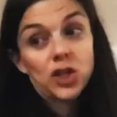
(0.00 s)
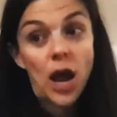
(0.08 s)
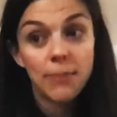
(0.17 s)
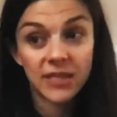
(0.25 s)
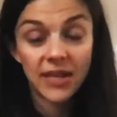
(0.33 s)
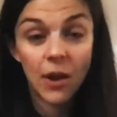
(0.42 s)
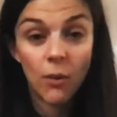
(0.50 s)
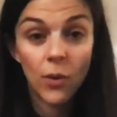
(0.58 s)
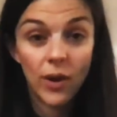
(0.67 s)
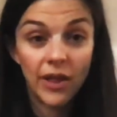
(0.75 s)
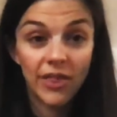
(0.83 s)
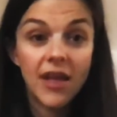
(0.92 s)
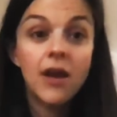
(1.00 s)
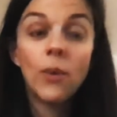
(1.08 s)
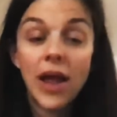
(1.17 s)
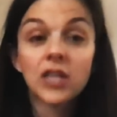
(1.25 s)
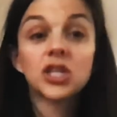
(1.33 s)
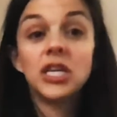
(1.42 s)
the shops that I work with,
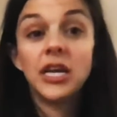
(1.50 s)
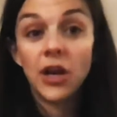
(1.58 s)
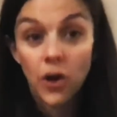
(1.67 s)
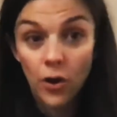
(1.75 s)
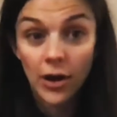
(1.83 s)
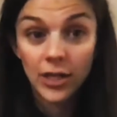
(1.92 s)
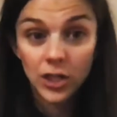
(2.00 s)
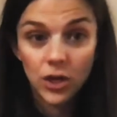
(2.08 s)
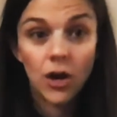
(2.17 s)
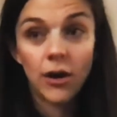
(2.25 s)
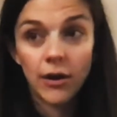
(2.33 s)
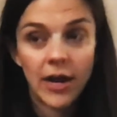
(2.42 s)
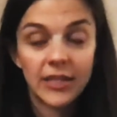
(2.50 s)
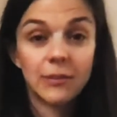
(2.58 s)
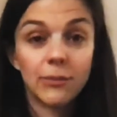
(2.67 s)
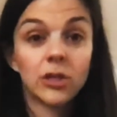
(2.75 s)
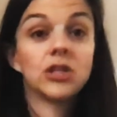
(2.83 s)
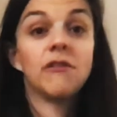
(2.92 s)
we actually encourage our
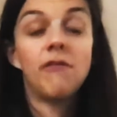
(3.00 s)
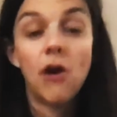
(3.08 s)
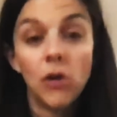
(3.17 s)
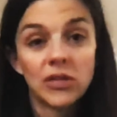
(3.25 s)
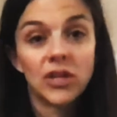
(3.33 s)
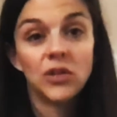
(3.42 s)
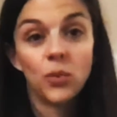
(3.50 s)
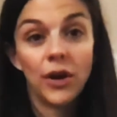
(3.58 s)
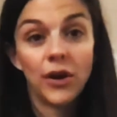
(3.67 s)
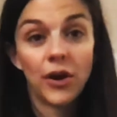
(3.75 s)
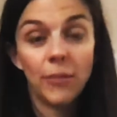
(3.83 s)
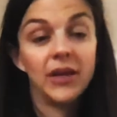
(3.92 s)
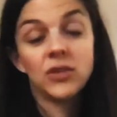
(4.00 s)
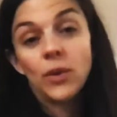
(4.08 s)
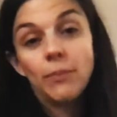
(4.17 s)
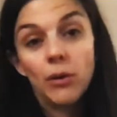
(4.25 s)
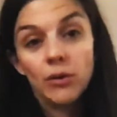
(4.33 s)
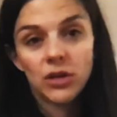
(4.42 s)
customers to follow us on Twitter
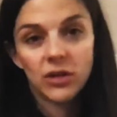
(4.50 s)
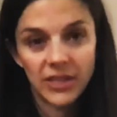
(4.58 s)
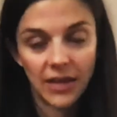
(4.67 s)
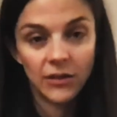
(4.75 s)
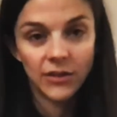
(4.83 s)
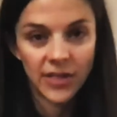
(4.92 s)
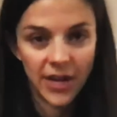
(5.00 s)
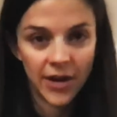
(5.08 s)
because we post our sales